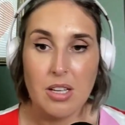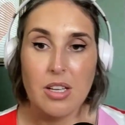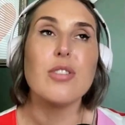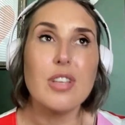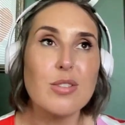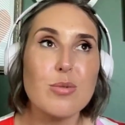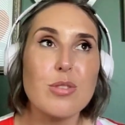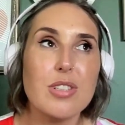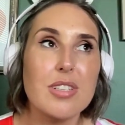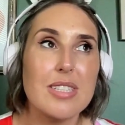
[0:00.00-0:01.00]
These rules
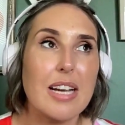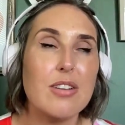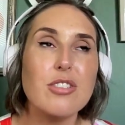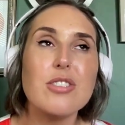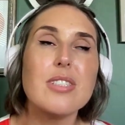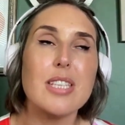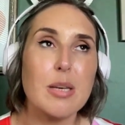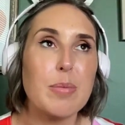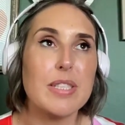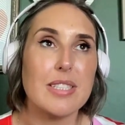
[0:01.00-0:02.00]
are designed not just to
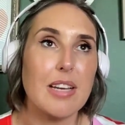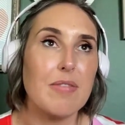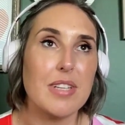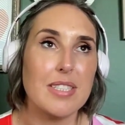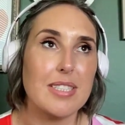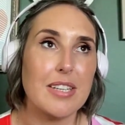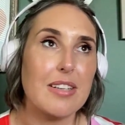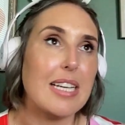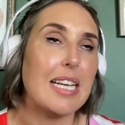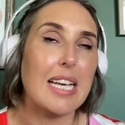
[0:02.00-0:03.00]
keep us safe
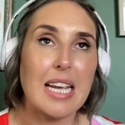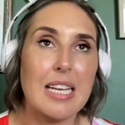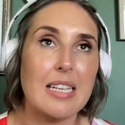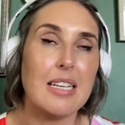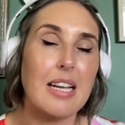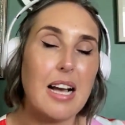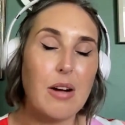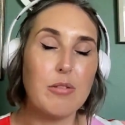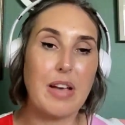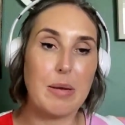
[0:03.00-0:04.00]
necessarily in
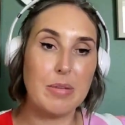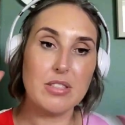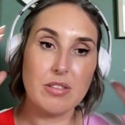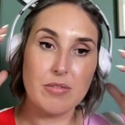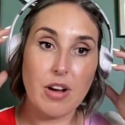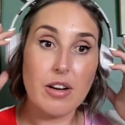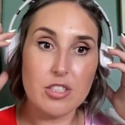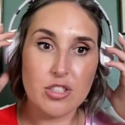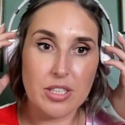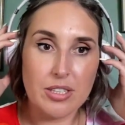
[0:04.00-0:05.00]
our families of
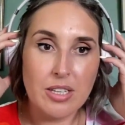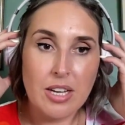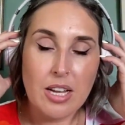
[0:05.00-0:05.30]
origin,